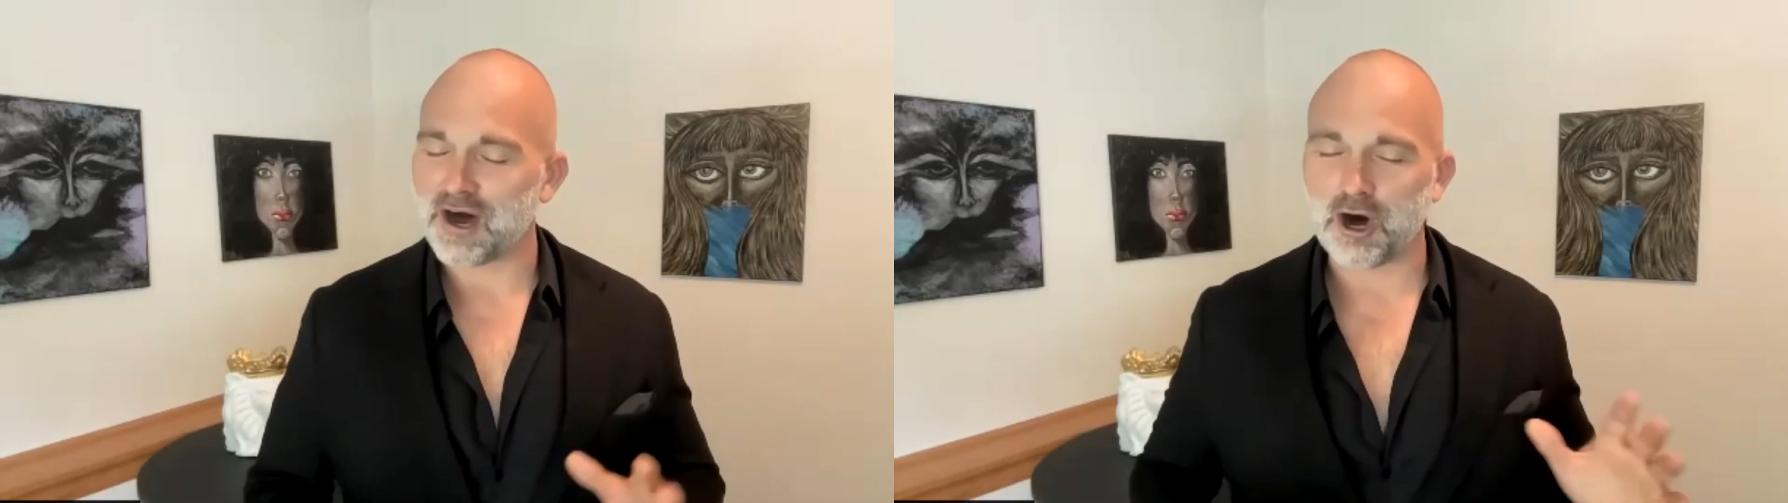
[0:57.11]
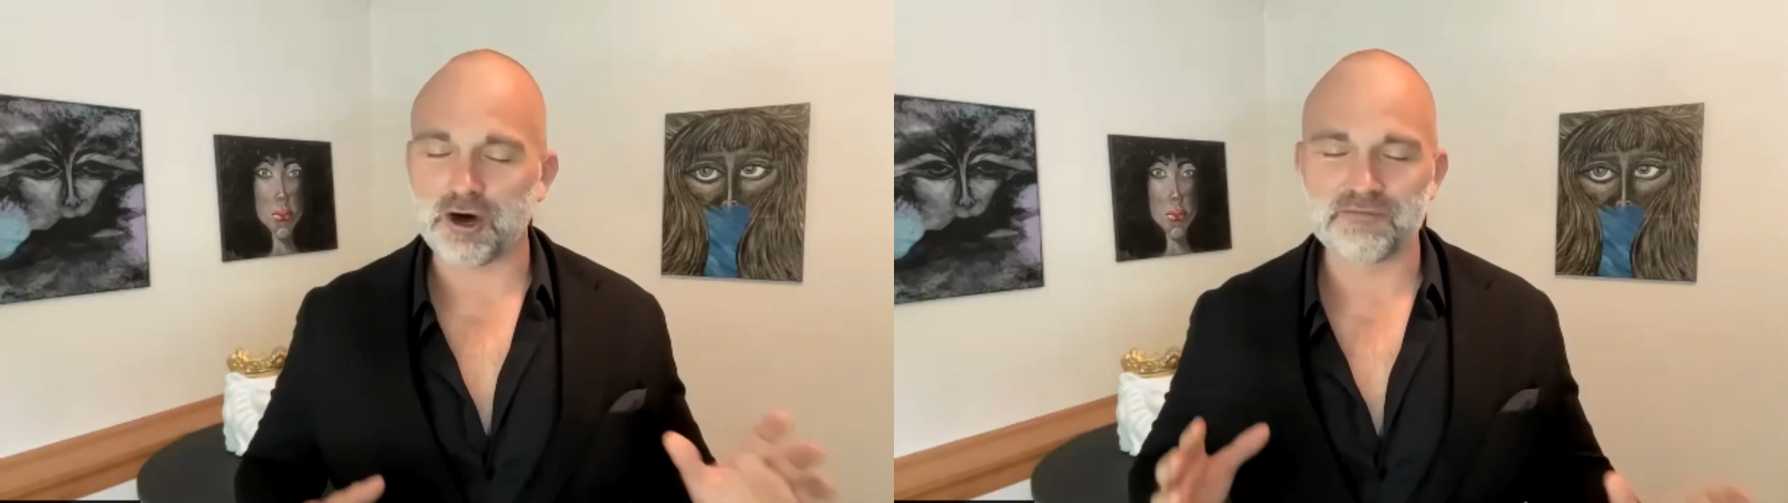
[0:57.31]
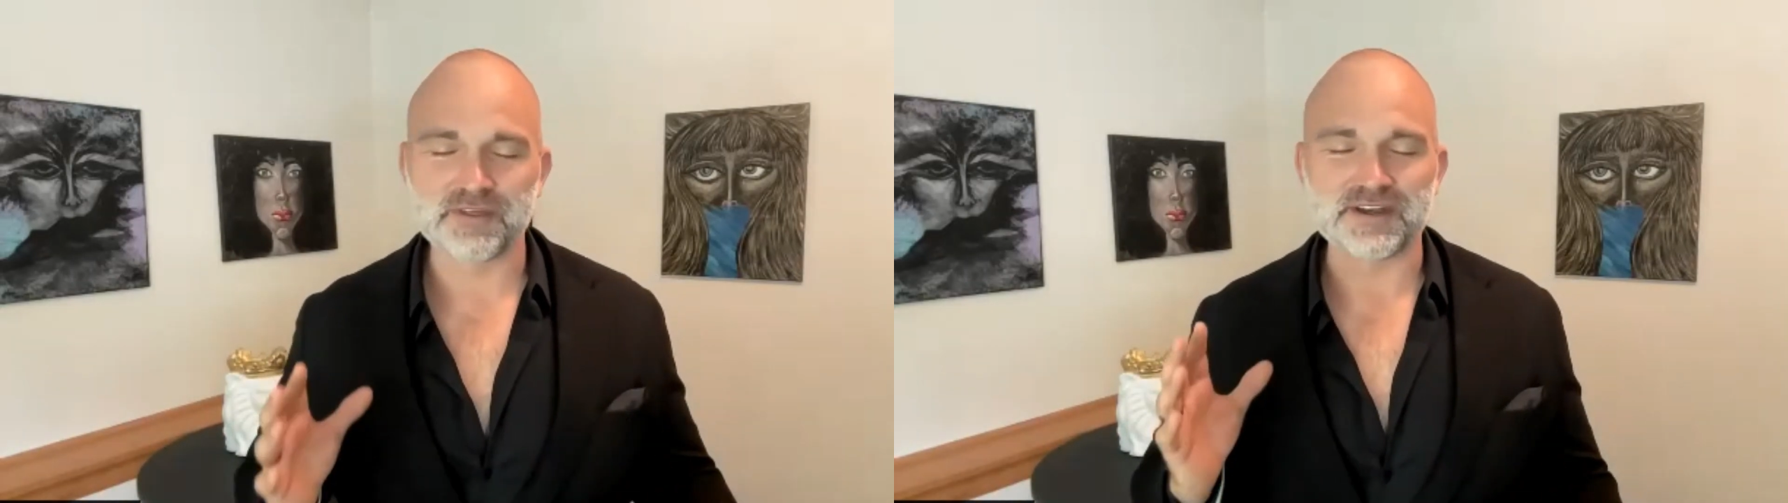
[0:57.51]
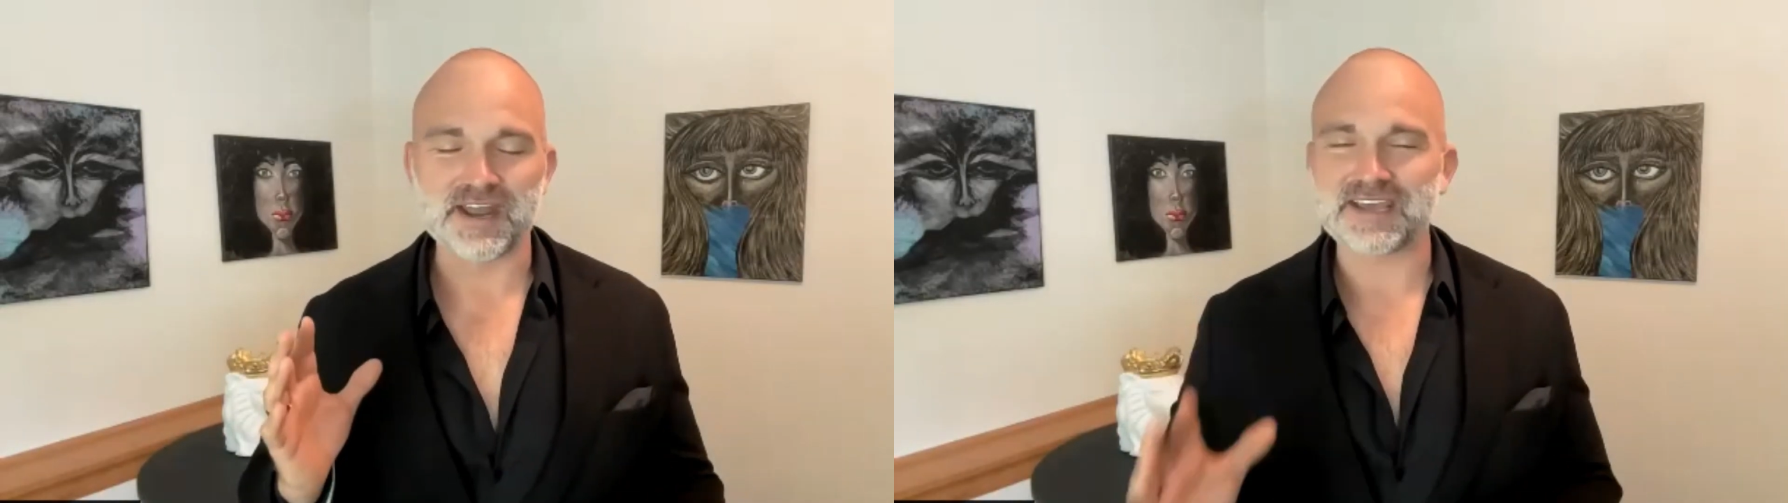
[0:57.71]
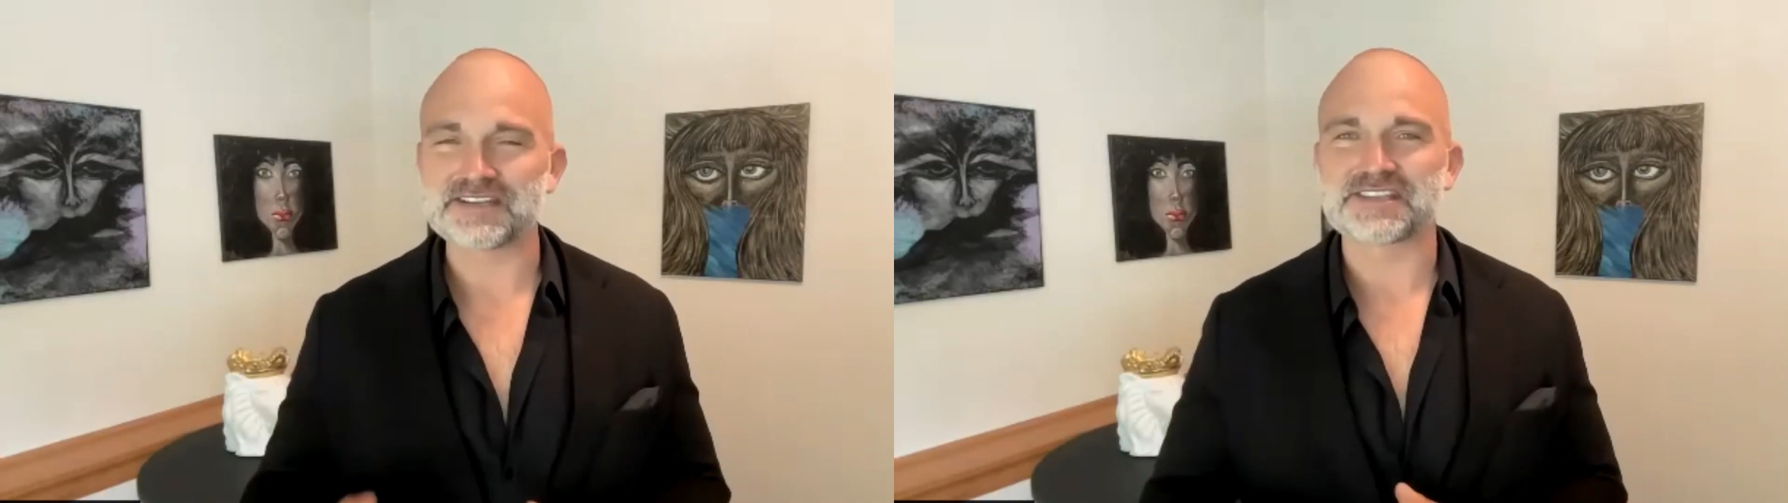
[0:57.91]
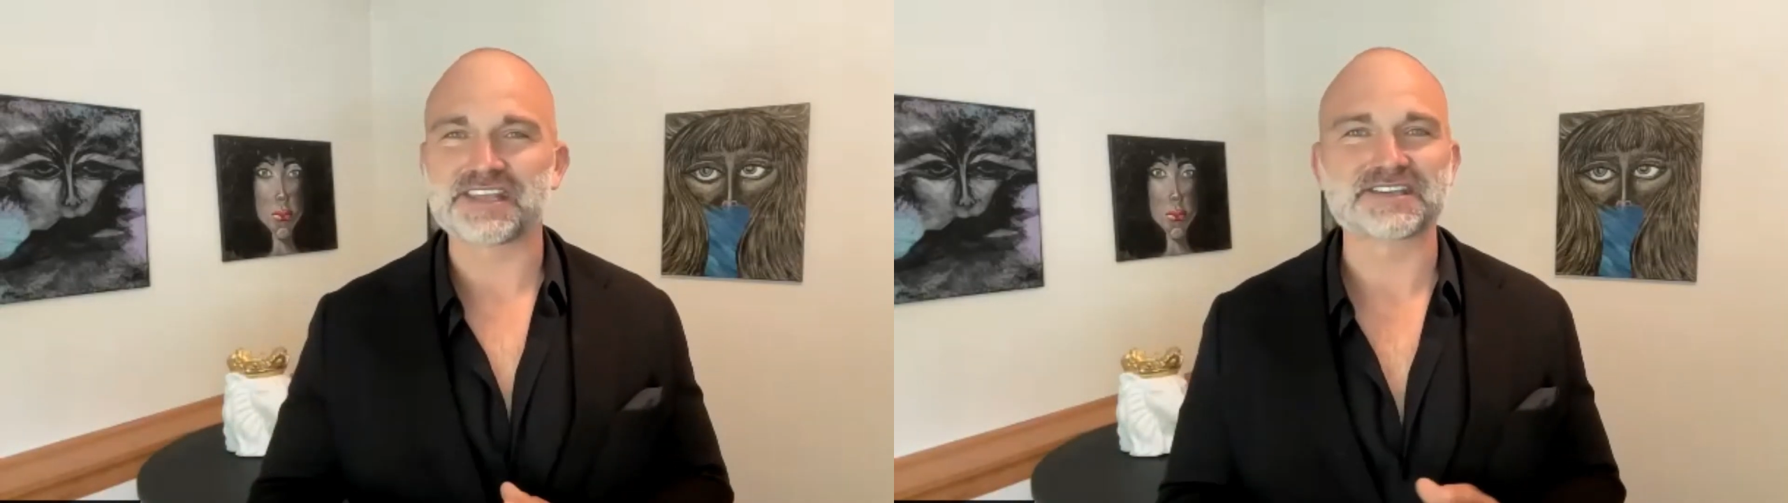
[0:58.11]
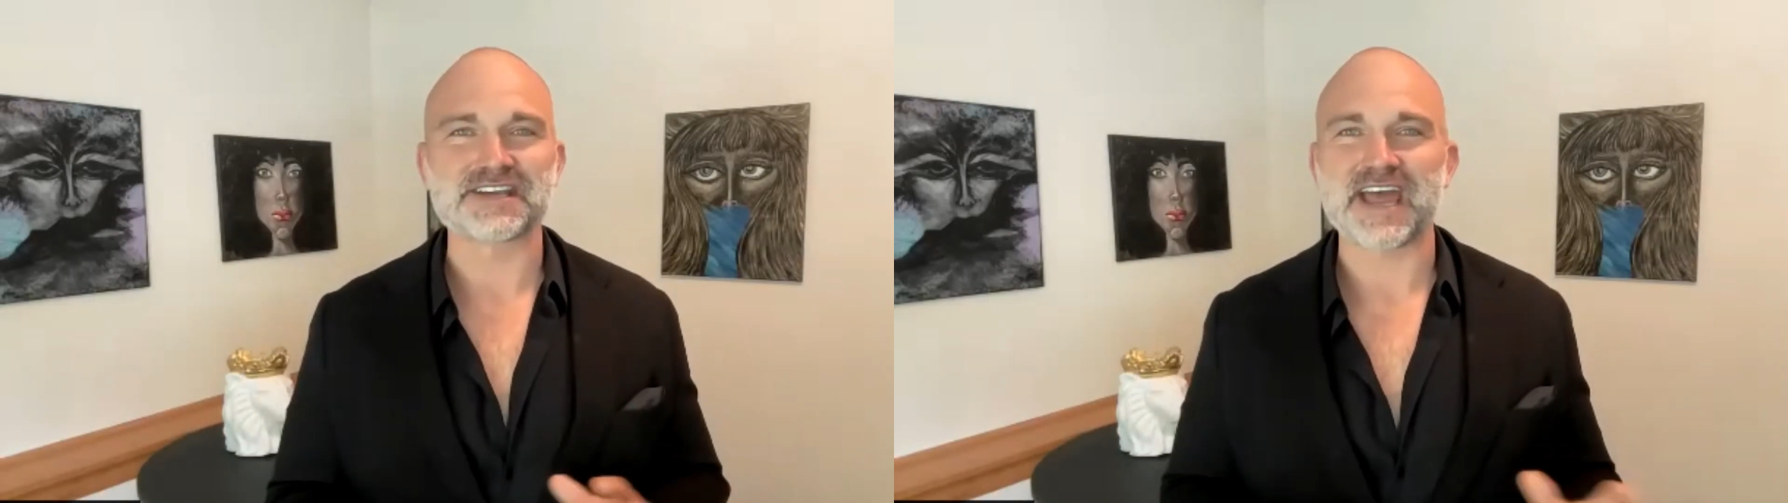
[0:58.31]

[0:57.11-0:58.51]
all the nice things